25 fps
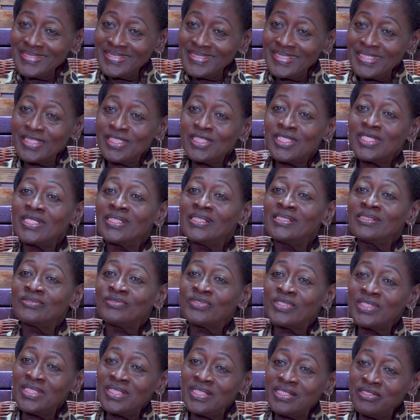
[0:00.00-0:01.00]
The
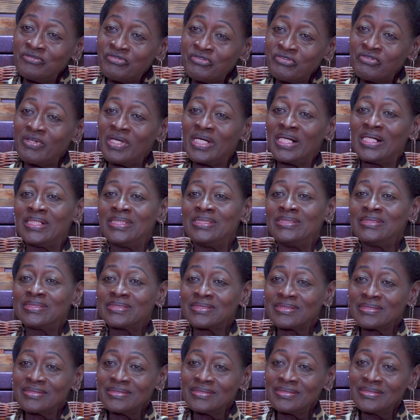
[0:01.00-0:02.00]
children in
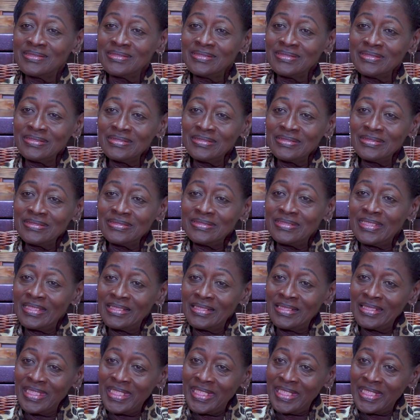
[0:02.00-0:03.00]
front, the
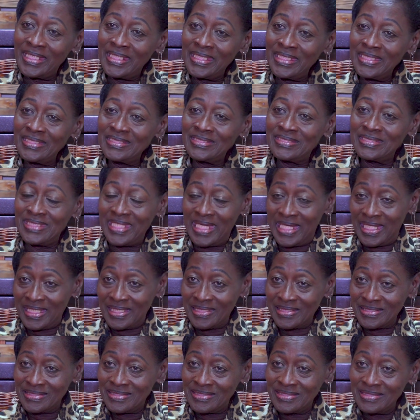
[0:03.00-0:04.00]
ladies
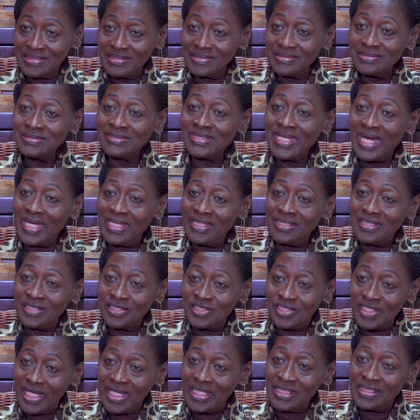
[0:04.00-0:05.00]
next, then the
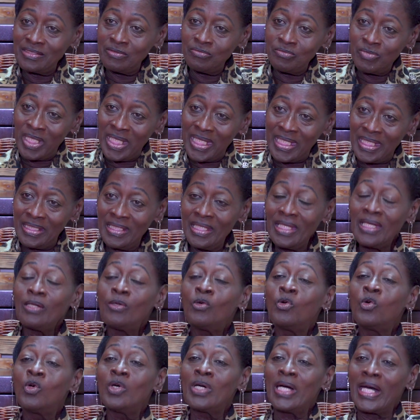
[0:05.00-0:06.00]
gentlemen
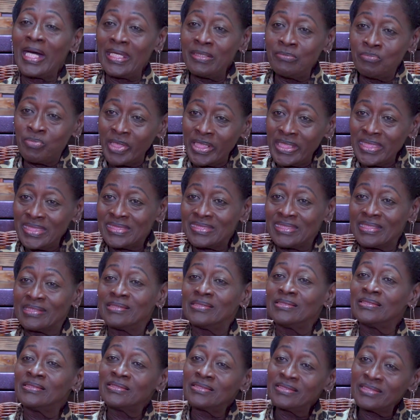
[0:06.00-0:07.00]
who had
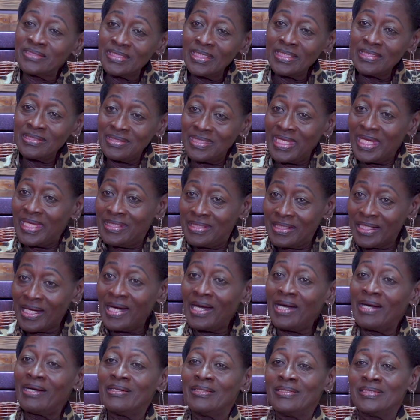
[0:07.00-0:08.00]
bicycles, then the
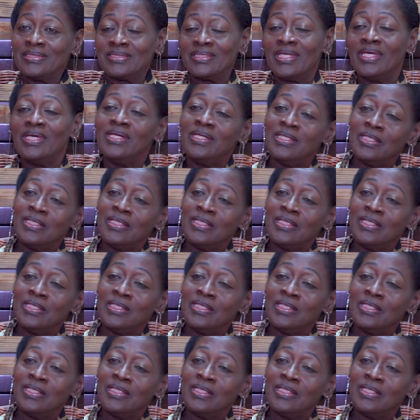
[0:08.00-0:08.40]
cars.